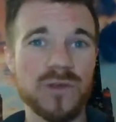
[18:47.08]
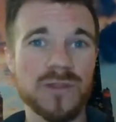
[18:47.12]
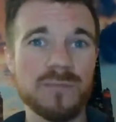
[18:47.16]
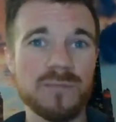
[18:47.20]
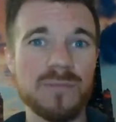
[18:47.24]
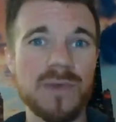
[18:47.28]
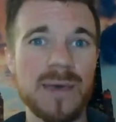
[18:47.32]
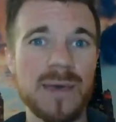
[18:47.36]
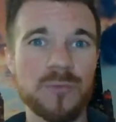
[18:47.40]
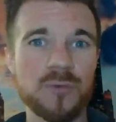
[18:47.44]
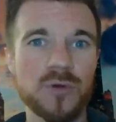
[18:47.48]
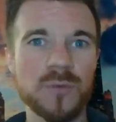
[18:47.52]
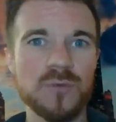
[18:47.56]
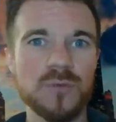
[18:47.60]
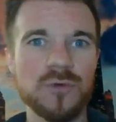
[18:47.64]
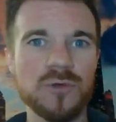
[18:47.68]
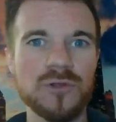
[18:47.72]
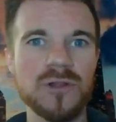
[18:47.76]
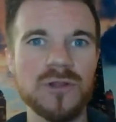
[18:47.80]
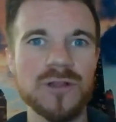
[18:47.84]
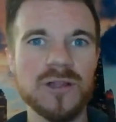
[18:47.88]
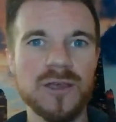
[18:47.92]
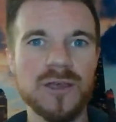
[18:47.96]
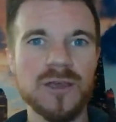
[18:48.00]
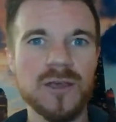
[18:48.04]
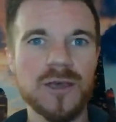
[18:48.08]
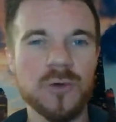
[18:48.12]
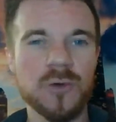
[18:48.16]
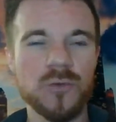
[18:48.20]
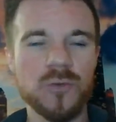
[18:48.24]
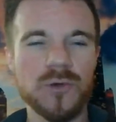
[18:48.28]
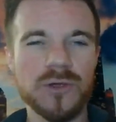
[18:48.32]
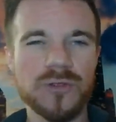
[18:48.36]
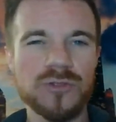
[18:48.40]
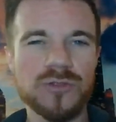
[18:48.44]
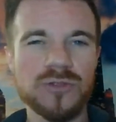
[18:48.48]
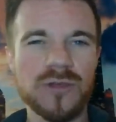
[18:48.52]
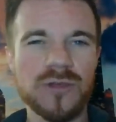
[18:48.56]
memorable,
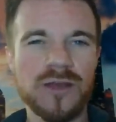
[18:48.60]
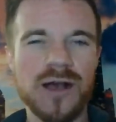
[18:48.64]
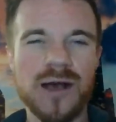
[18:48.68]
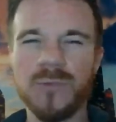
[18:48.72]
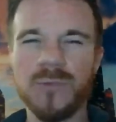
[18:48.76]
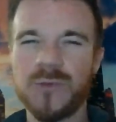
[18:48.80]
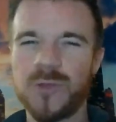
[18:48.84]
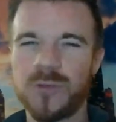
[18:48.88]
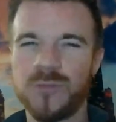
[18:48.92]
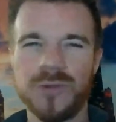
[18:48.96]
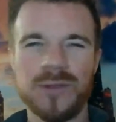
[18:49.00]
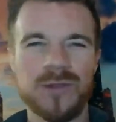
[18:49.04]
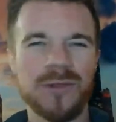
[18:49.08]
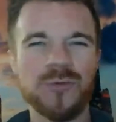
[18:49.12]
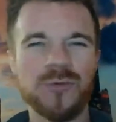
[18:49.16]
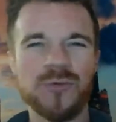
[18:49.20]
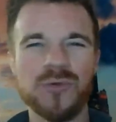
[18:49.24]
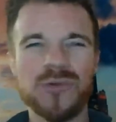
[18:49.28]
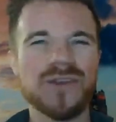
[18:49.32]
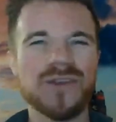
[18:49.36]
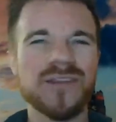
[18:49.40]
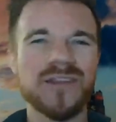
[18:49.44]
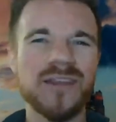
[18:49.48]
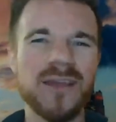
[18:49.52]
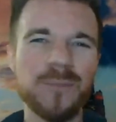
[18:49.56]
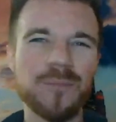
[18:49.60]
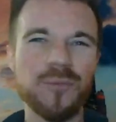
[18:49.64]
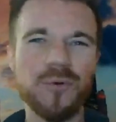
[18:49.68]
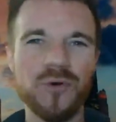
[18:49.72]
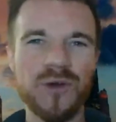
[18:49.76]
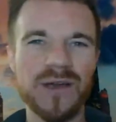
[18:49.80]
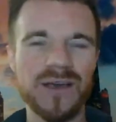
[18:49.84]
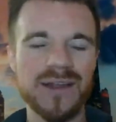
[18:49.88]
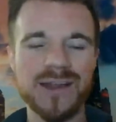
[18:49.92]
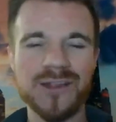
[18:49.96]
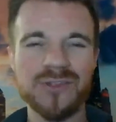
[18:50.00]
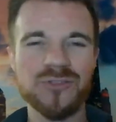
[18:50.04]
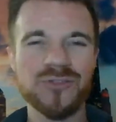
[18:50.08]
which almost brings you to a sub
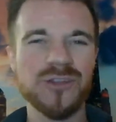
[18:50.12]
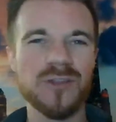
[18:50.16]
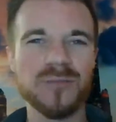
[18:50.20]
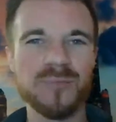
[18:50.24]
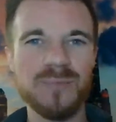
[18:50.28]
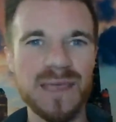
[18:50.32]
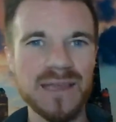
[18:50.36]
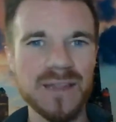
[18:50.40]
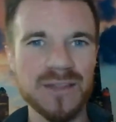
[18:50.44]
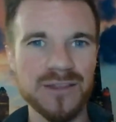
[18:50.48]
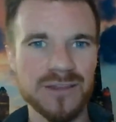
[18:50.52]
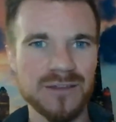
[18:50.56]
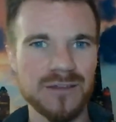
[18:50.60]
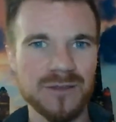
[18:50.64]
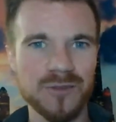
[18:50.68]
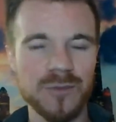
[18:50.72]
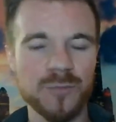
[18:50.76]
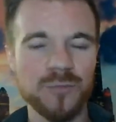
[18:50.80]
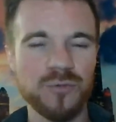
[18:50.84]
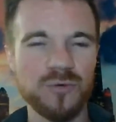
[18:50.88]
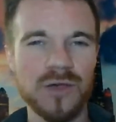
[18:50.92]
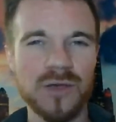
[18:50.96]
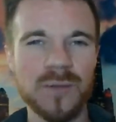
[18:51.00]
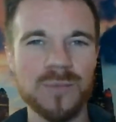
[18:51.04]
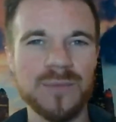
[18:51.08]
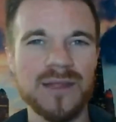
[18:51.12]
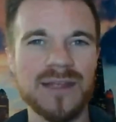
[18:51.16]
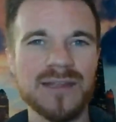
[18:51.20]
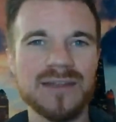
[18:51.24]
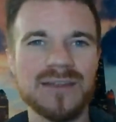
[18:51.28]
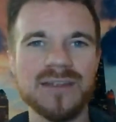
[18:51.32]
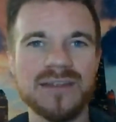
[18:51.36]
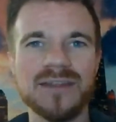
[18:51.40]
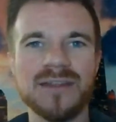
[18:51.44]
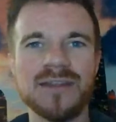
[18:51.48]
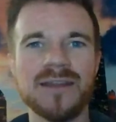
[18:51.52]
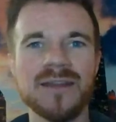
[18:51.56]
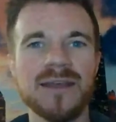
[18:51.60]
point. I should have made this another point, but I
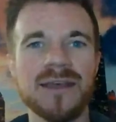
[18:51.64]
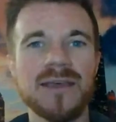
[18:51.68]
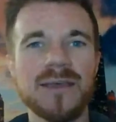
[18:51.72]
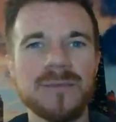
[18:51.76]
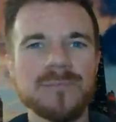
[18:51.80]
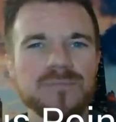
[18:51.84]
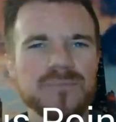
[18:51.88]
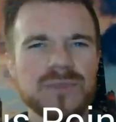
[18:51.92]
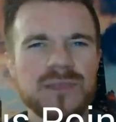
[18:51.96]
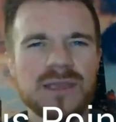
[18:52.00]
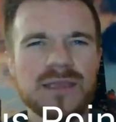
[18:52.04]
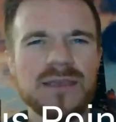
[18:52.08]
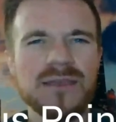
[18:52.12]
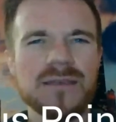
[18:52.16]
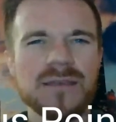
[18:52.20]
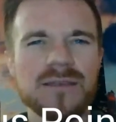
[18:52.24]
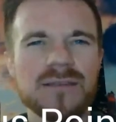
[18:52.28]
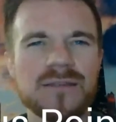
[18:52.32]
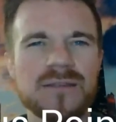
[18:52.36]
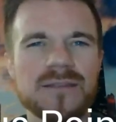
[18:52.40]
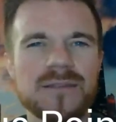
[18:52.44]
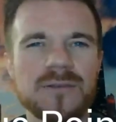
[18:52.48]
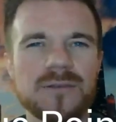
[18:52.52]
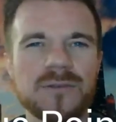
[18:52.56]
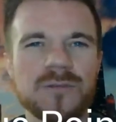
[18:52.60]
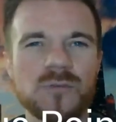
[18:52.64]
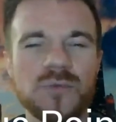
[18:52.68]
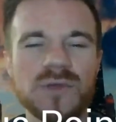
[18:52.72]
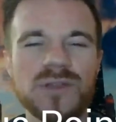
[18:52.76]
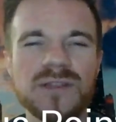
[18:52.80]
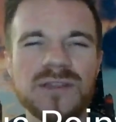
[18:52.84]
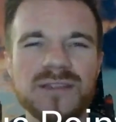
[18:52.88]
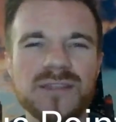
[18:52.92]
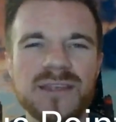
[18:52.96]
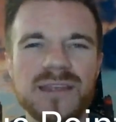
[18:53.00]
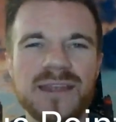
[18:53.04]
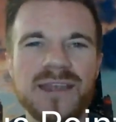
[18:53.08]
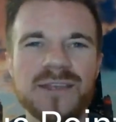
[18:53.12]
didn't. Is real
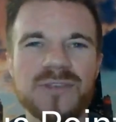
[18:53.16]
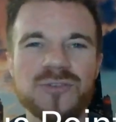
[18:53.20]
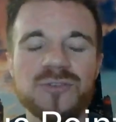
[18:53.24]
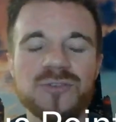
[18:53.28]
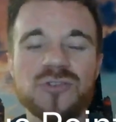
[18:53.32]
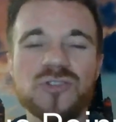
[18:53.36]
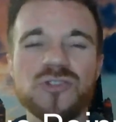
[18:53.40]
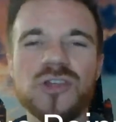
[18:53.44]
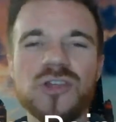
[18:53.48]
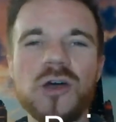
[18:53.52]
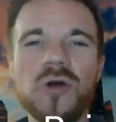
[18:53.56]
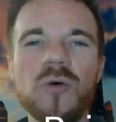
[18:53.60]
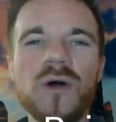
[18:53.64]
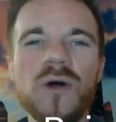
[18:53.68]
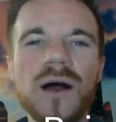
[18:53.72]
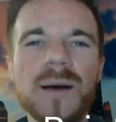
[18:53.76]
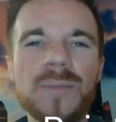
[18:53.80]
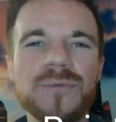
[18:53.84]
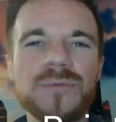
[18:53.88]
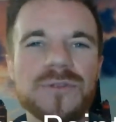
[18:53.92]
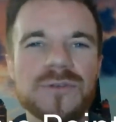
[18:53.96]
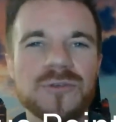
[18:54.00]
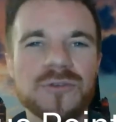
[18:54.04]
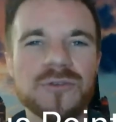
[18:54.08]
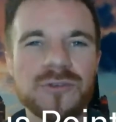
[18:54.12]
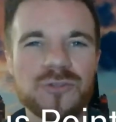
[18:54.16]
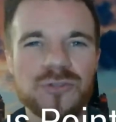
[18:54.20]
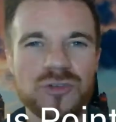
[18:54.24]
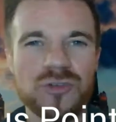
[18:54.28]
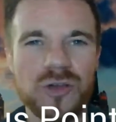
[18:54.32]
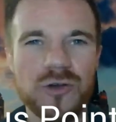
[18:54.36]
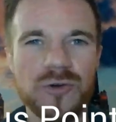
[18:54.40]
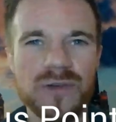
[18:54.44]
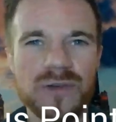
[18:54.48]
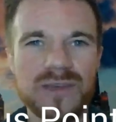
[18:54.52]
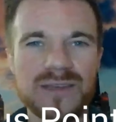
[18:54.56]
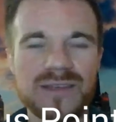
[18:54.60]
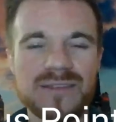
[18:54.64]
estate agents show up to the
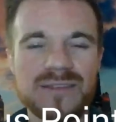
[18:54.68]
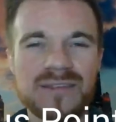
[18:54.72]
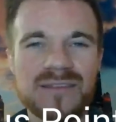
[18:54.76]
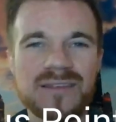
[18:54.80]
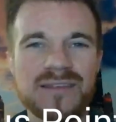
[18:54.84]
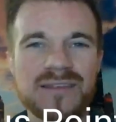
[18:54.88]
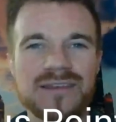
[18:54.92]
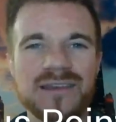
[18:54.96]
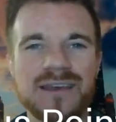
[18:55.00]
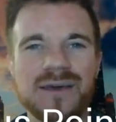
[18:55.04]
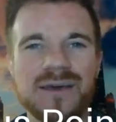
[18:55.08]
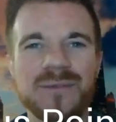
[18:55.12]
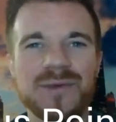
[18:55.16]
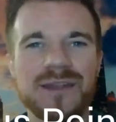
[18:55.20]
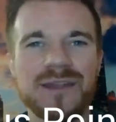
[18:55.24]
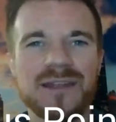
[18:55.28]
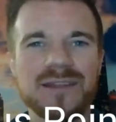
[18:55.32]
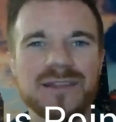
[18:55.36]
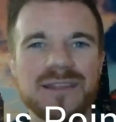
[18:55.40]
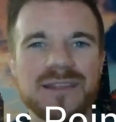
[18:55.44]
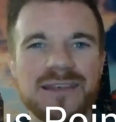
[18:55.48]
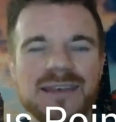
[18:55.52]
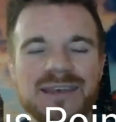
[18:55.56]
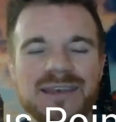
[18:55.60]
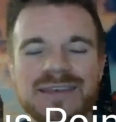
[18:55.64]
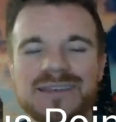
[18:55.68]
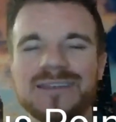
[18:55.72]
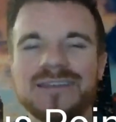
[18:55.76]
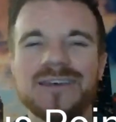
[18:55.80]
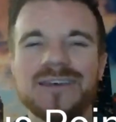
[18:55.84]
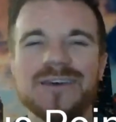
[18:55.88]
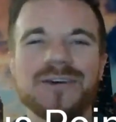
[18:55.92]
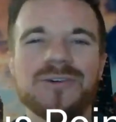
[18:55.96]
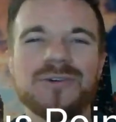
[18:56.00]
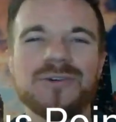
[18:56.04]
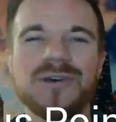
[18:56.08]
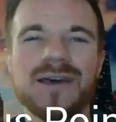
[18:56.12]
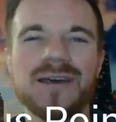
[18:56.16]
showings. I mean, I
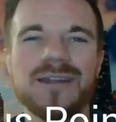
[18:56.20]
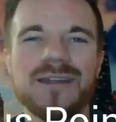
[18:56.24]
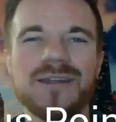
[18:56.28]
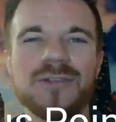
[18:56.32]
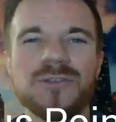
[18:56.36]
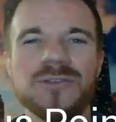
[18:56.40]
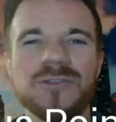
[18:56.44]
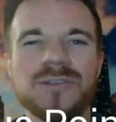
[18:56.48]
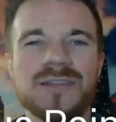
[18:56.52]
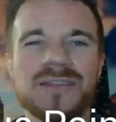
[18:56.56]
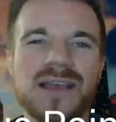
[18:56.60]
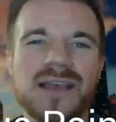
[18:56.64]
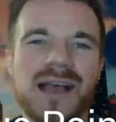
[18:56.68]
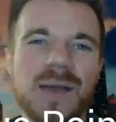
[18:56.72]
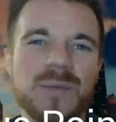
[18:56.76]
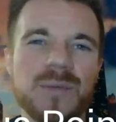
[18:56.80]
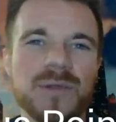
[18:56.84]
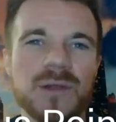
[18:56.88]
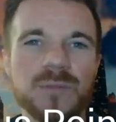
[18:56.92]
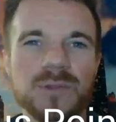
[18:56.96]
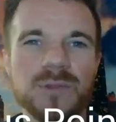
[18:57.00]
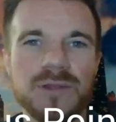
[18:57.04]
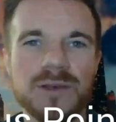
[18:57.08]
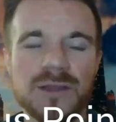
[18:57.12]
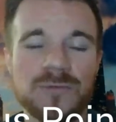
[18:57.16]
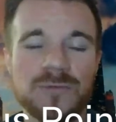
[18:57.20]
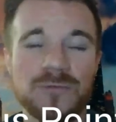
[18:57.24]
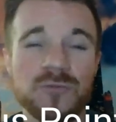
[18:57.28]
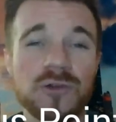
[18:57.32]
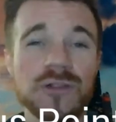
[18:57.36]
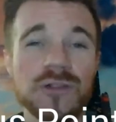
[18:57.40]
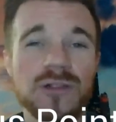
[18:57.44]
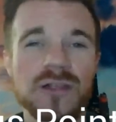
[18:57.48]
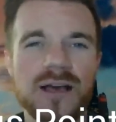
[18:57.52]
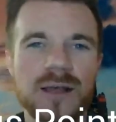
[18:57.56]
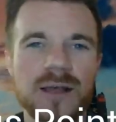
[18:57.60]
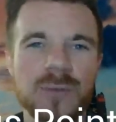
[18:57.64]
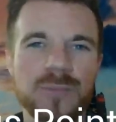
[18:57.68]
know there's a time and a place for a
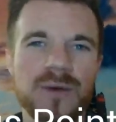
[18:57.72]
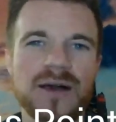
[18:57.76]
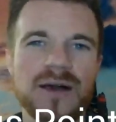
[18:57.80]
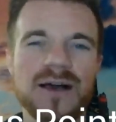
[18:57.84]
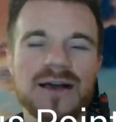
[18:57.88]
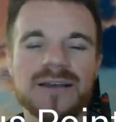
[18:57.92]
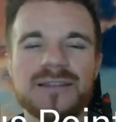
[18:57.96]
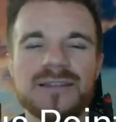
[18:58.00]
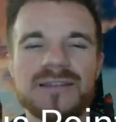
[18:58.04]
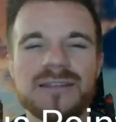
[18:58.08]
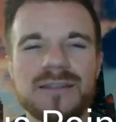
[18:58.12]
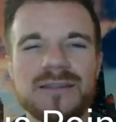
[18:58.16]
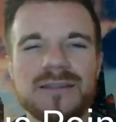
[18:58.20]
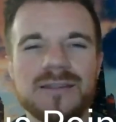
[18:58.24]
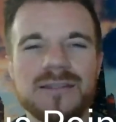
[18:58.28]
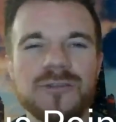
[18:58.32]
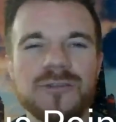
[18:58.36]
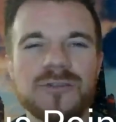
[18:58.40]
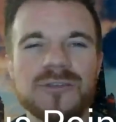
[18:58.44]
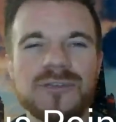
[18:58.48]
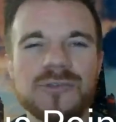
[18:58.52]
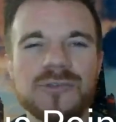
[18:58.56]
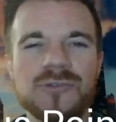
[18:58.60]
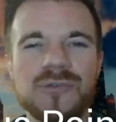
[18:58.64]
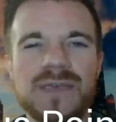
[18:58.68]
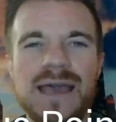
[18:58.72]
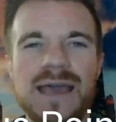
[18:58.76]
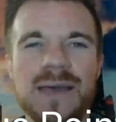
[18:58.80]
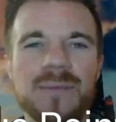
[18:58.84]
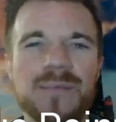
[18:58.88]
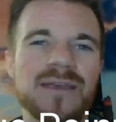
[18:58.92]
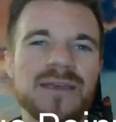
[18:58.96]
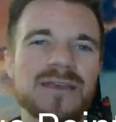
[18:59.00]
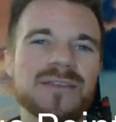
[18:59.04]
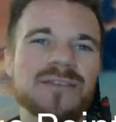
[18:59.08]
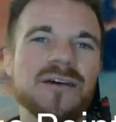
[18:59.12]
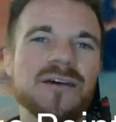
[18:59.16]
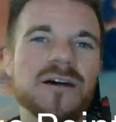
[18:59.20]
lockbox, and you can't
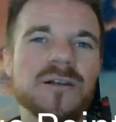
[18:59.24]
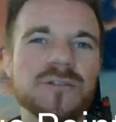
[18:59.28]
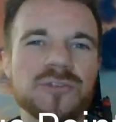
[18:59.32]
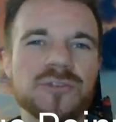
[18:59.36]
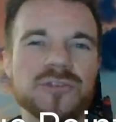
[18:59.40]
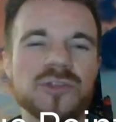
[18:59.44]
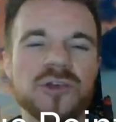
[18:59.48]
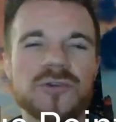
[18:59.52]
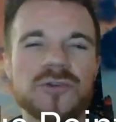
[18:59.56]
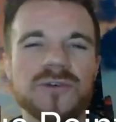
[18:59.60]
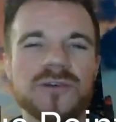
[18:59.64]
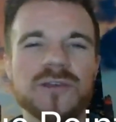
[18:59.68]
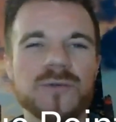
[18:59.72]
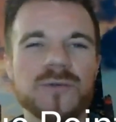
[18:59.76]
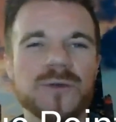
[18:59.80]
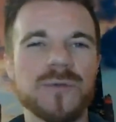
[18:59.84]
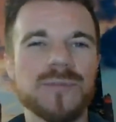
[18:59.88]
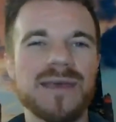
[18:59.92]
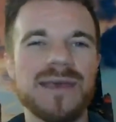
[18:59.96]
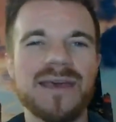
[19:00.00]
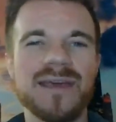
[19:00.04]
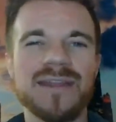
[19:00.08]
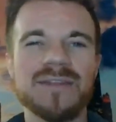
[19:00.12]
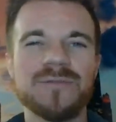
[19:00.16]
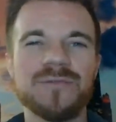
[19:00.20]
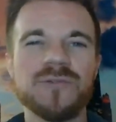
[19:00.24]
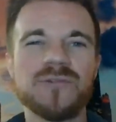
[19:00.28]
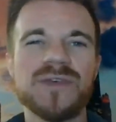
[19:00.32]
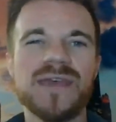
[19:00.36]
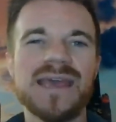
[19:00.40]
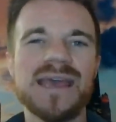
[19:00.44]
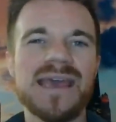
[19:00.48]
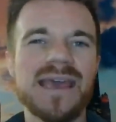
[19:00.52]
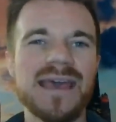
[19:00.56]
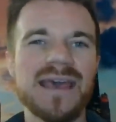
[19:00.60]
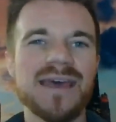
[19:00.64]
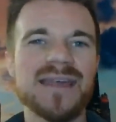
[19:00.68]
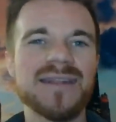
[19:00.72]
make it to all the showings, but man, if you
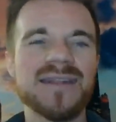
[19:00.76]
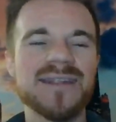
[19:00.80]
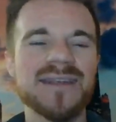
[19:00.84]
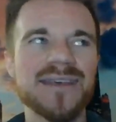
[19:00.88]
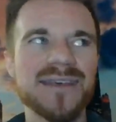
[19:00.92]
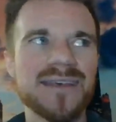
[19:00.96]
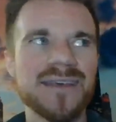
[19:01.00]
can,